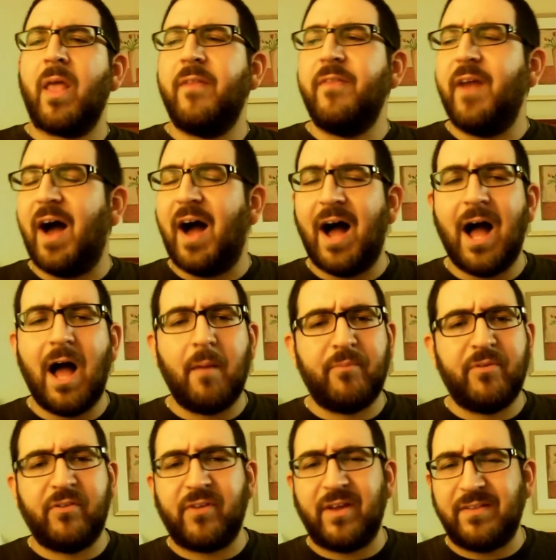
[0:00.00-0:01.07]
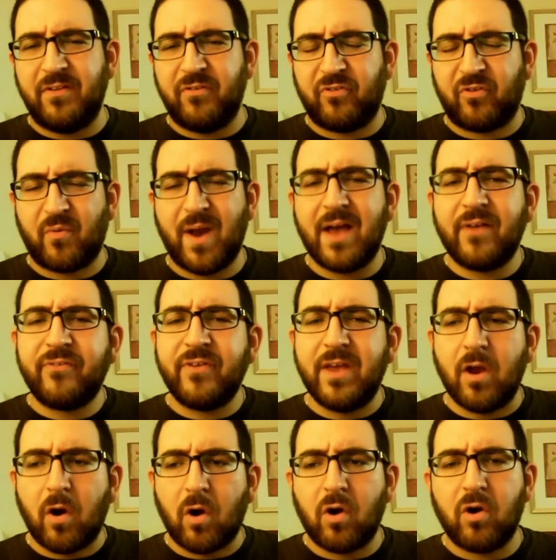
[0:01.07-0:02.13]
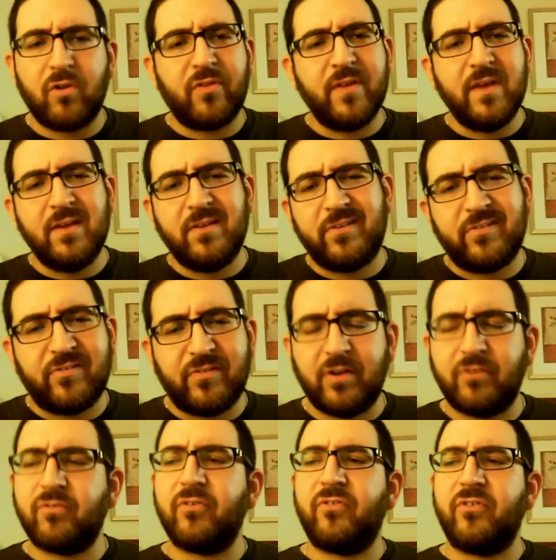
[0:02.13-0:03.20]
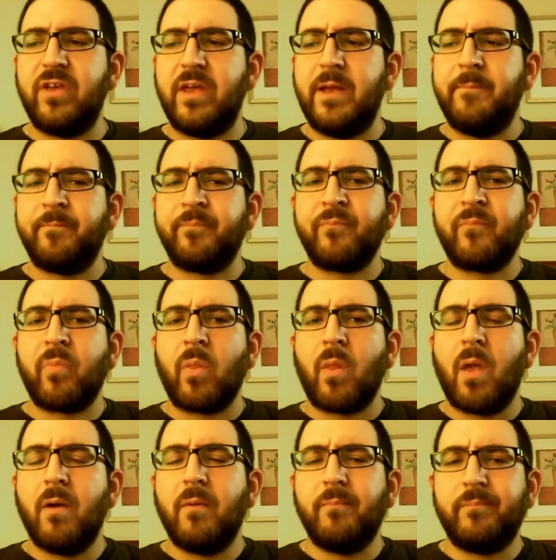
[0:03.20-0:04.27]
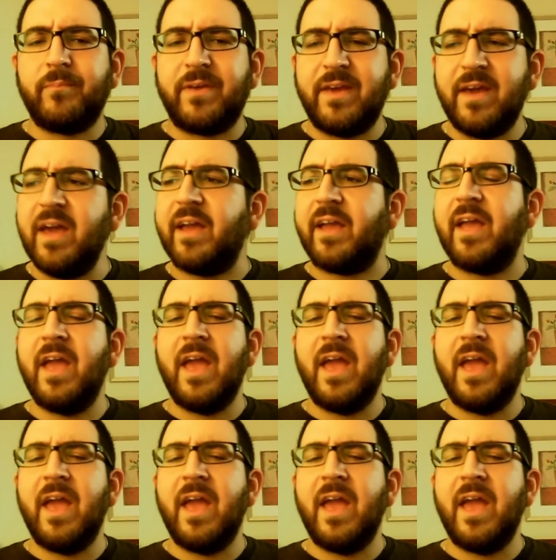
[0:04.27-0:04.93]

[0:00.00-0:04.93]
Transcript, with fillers: The hops, it's like this grassy, earthy, citrusy kick.